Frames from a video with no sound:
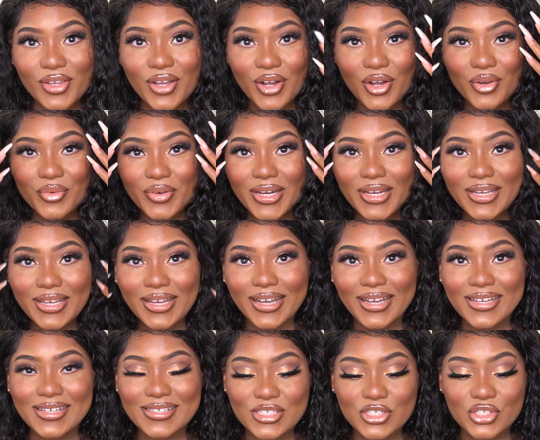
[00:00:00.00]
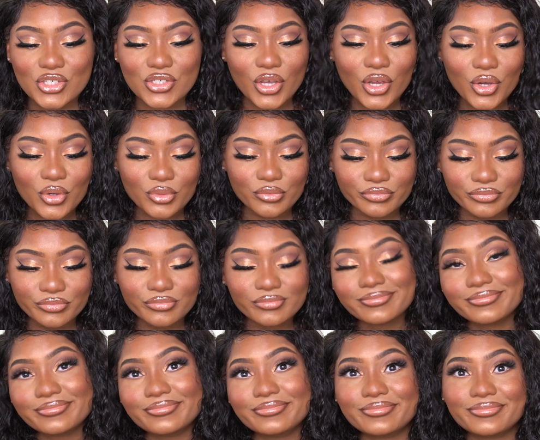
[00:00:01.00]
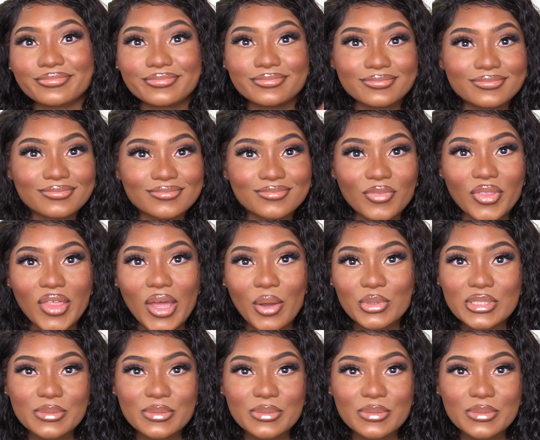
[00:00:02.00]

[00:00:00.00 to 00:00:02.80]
All right, guys, so that